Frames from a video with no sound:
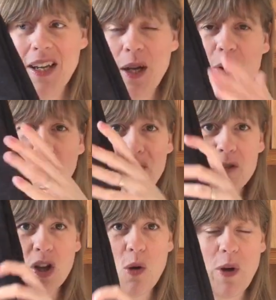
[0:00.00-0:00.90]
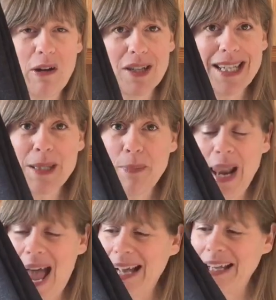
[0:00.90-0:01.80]
I don't know if it will show up well because it's
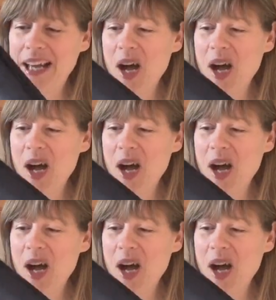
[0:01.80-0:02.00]
black,